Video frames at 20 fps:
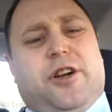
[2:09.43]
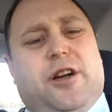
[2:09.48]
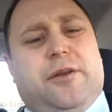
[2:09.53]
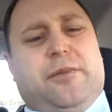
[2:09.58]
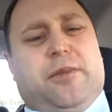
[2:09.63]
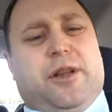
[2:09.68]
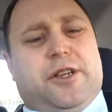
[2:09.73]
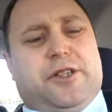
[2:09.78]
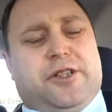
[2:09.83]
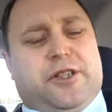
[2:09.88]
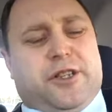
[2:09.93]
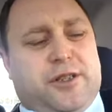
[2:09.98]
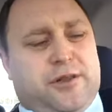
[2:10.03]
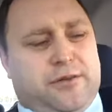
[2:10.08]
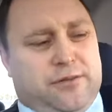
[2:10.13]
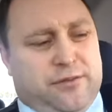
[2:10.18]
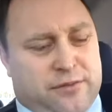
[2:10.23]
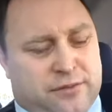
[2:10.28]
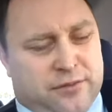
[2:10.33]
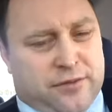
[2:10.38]
God bless you.
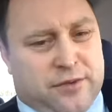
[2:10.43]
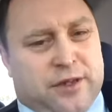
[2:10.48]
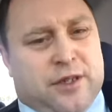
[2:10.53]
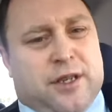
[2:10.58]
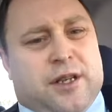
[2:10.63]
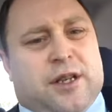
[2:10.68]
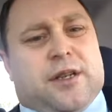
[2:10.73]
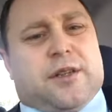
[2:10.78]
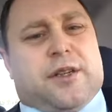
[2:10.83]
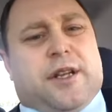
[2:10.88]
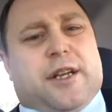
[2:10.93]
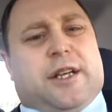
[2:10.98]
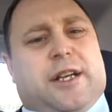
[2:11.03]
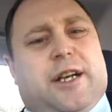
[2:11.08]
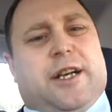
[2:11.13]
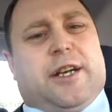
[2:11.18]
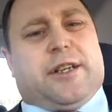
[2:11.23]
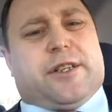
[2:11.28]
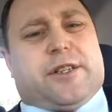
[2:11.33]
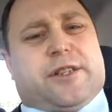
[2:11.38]
Take
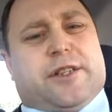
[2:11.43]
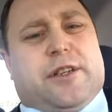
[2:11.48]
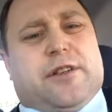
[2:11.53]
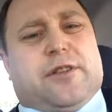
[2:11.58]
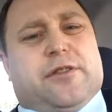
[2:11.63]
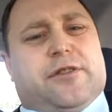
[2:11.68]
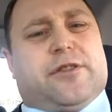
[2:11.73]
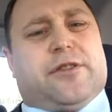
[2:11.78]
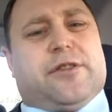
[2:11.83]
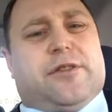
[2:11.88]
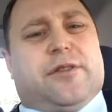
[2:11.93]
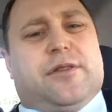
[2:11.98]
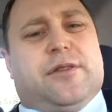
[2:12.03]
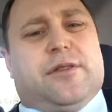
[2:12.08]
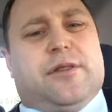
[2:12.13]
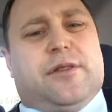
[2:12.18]
care of yourselves.